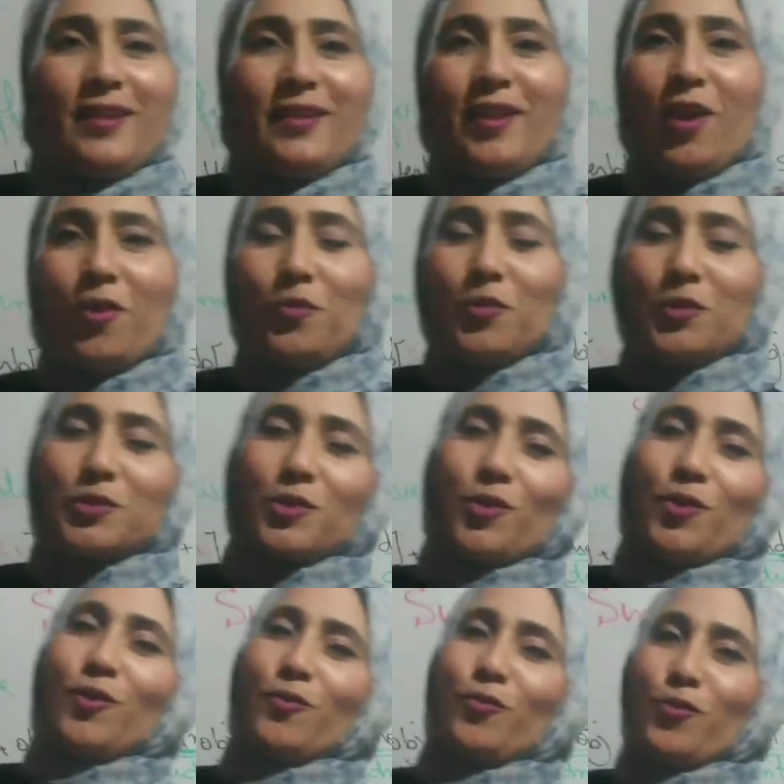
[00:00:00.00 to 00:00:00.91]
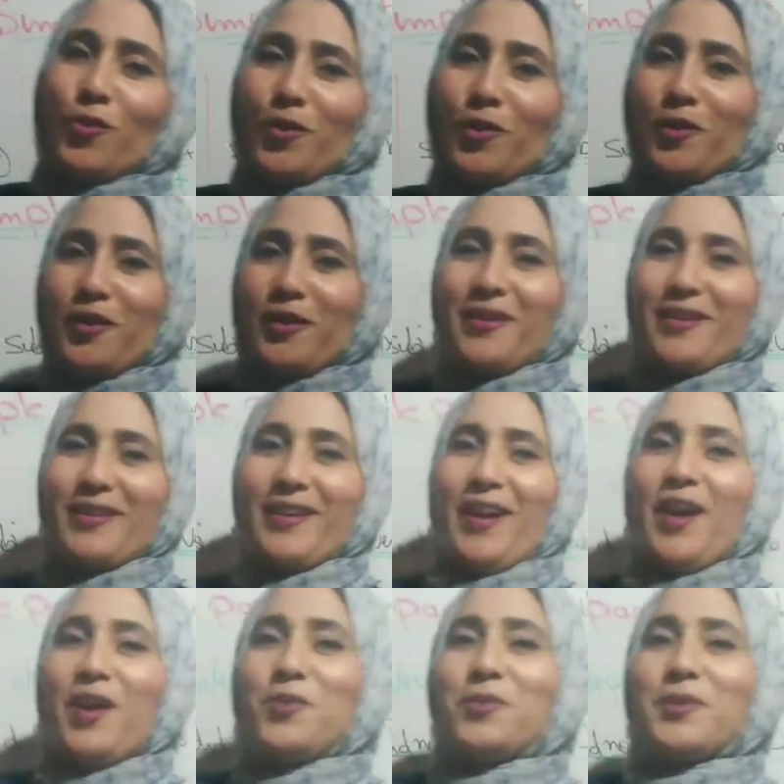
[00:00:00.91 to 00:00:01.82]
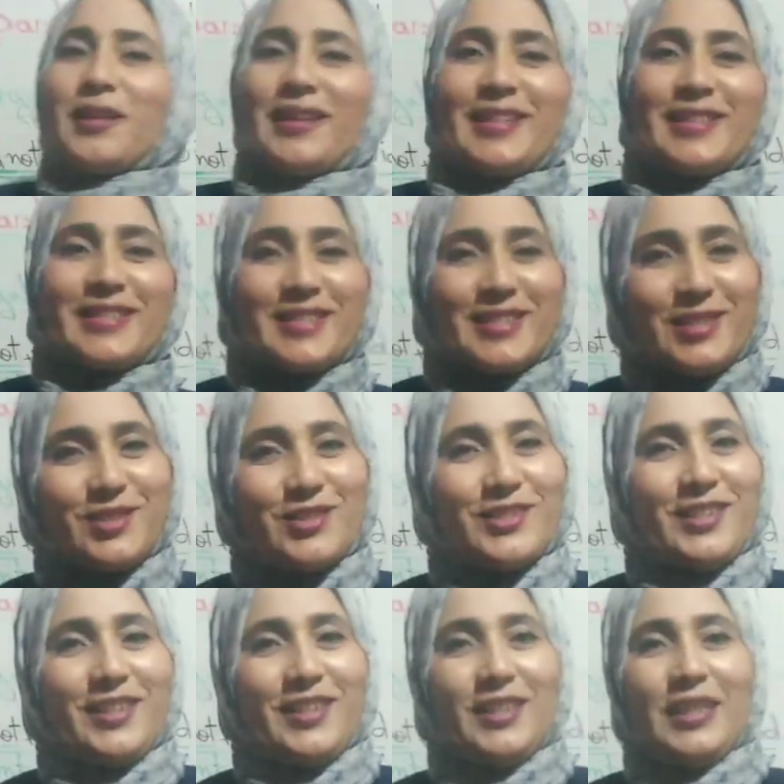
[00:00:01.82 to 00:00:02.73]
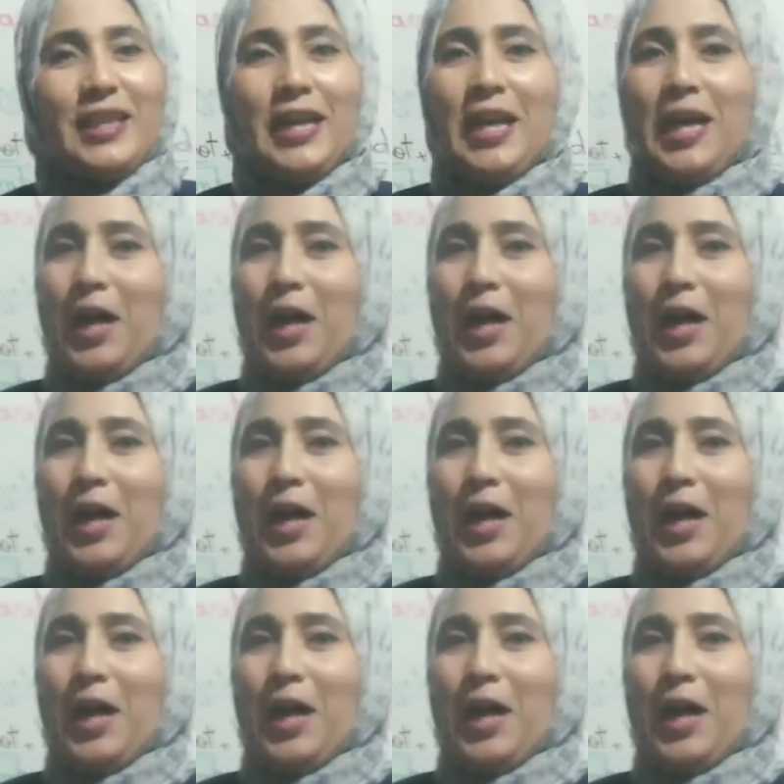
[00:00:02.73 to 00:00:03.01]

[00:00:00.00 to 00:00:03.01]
That was all for our lesson today.